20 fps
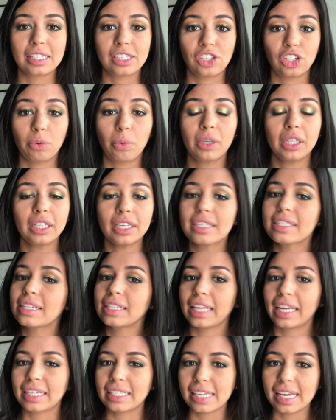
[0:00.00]
She wanted us
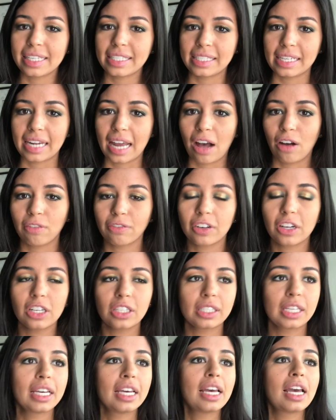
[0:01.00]
to like test it out
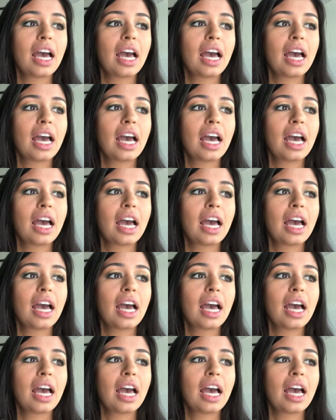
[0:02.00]
first.